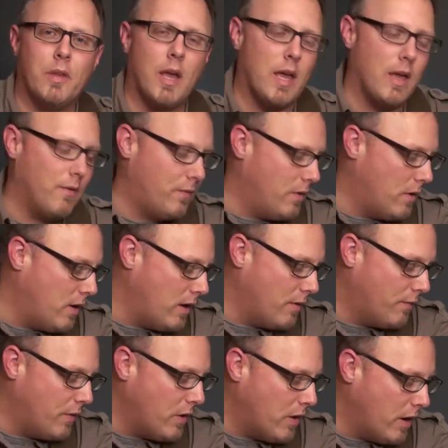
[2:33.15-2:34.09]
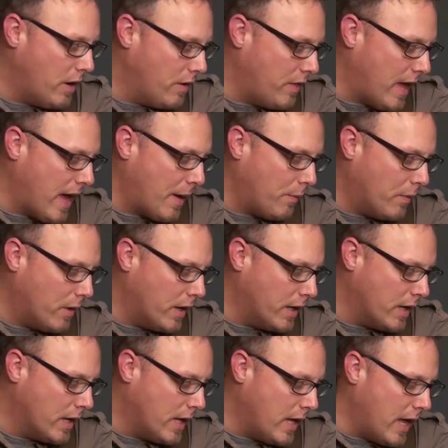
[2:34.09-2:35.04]
if you hear that
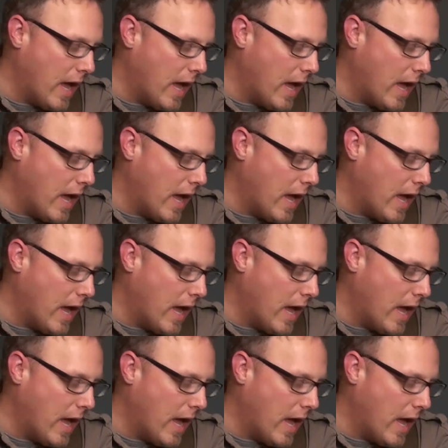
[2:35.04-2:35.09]
one,